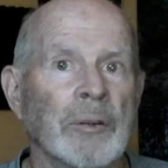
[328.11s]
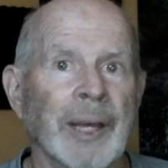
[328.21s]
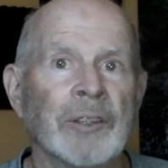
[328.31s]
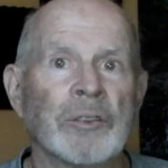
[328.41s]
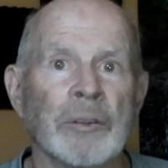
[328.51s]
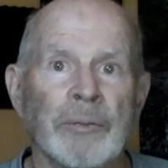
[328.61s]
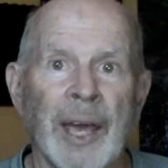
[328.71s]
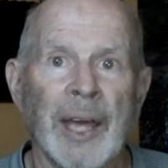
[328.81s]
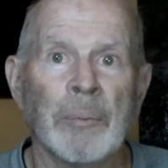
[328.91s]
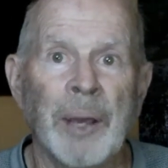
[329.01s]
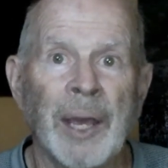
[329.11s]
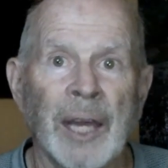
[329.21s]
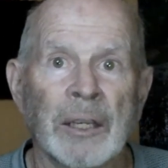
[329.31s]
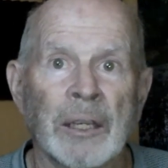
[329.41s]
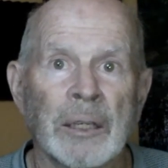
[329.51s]
That's
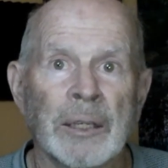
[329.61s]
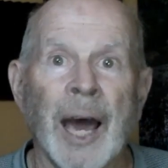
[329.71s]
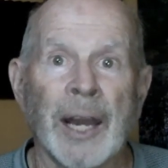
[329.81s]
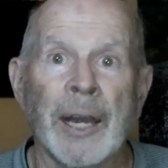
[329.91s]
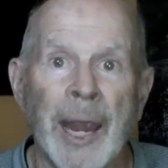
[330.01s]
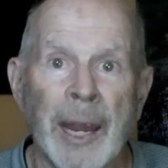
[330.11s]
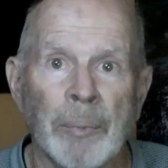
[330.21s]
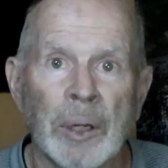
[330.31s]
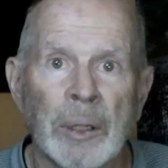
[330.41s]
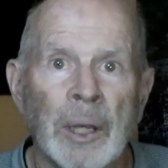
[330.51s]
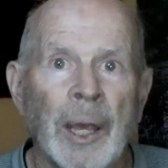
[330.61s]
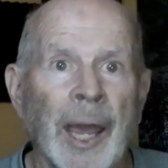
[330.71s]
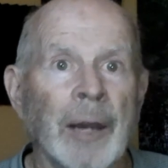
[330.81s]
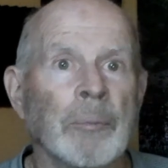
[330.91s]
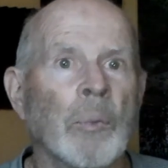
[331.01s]
SavannahPat.name.
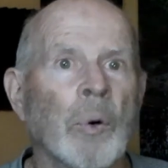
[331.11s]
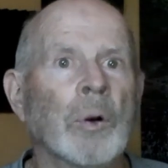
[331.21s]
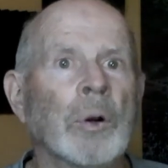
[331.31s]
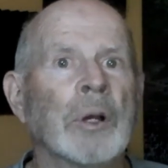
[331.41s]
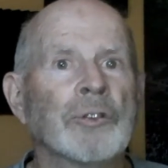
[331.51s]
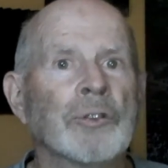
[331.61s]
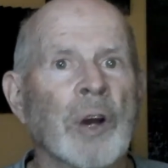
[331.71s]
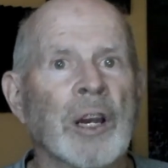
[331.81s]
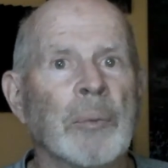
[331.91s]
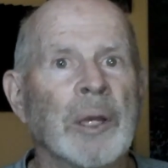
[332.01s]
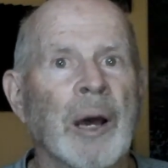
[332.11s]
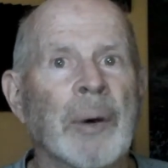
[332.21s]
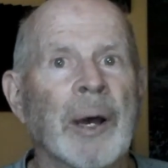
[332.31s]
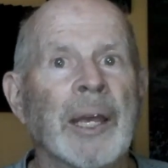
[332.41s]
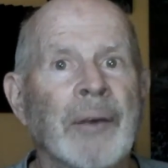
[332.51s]
And more astronomy on
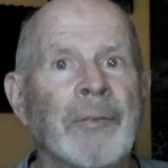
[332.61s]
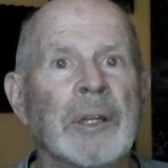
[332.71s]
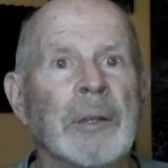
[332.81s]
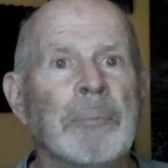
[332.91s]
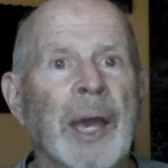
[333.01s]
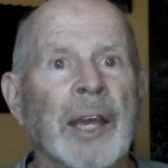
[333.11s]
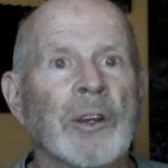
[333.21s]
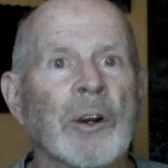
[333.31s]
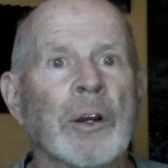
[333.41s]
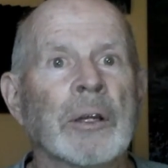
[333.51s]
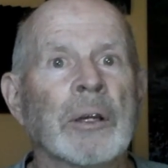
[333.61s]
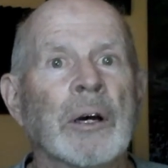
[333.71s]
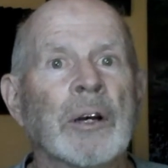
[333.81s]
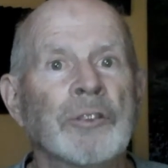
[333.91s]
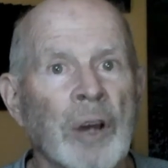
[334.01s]
my Heavenly Backyard
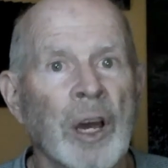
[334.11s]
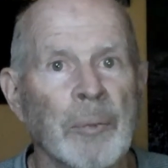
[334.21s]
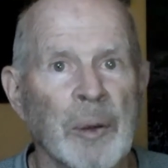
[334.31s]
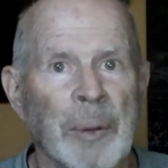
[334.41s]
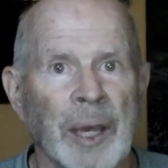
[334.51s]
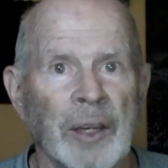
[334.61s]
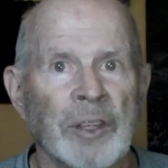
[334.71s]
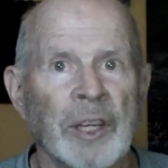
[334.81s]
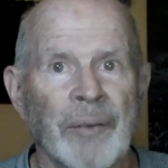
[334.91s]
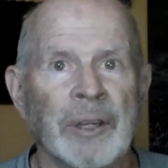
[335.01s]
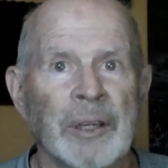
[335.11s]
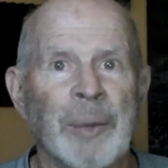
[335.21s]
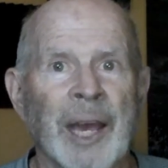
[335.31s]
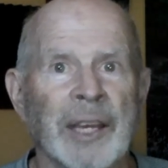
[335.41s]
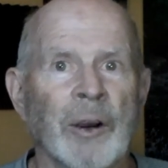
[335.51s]
Astronomy page,
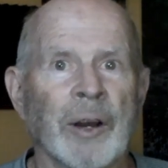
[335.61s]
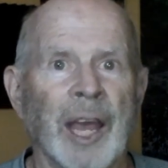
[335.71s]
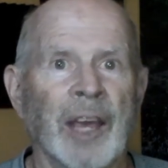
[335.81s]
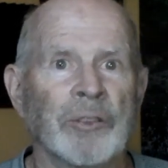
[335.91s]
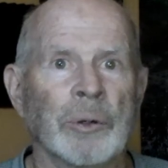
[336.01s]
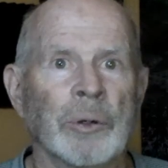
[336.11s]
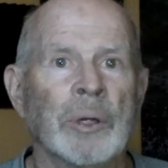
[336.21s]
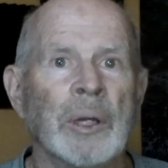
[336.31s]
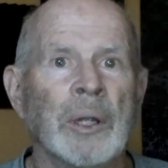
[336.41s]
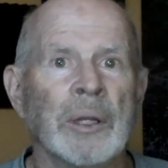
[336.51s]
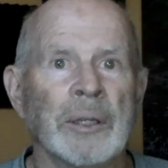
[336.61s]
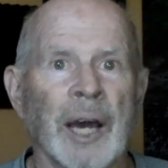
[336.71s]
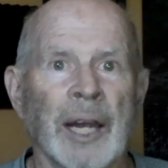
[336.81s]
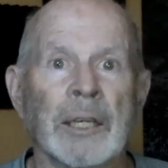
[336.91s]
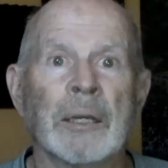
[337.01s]

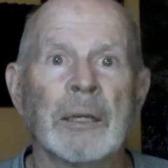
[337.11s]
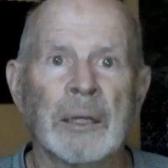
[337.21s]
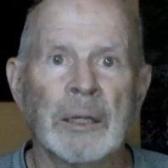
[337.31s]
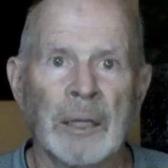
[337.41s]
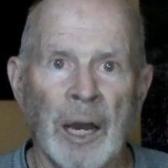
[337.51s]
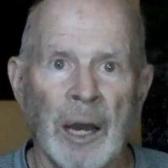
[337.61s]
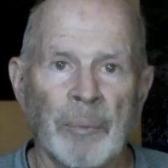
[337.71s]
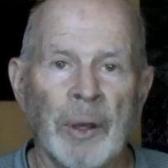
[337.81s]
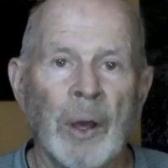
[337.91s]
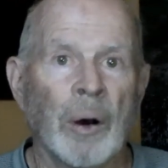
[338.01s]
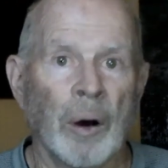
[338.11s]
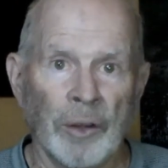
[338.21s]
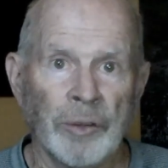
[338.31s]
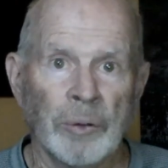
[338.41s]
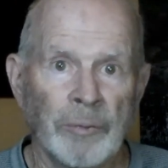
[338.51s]
heavenlybackyardastro.com.
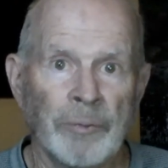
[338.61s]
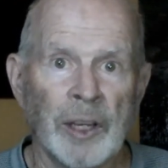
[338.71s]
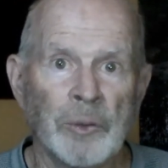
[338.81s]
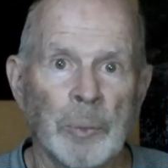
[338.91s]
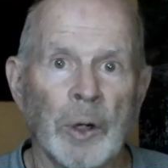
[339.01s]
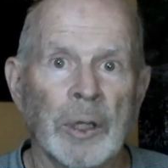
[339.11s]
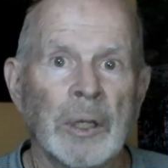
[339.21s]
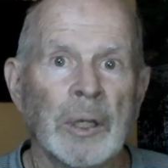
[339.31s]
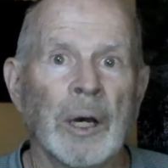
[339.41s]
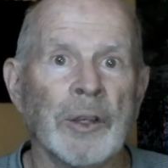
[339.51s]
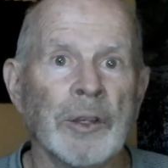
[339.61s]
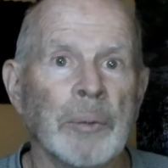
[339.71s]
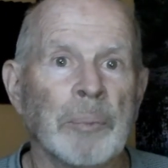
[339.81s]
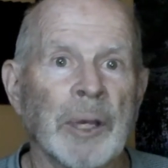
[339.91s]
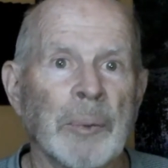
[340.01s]
Also, Facebook, you
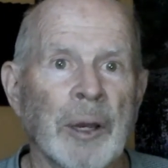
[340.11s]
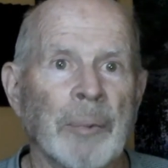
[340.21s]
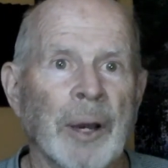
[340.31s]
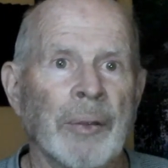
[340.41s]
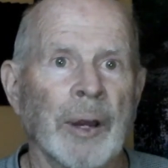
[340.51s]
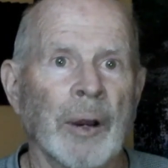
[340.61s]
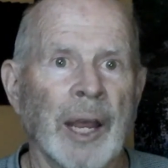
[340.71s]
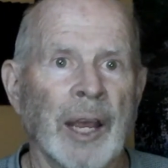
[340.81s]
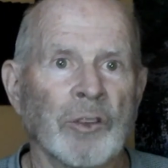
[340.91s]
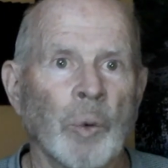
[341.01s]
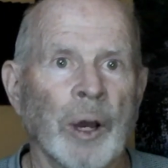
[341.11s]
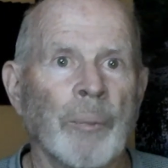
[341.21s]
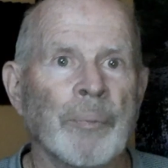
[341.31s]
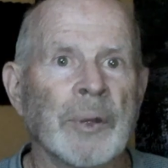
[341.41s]
can pick me up there as well.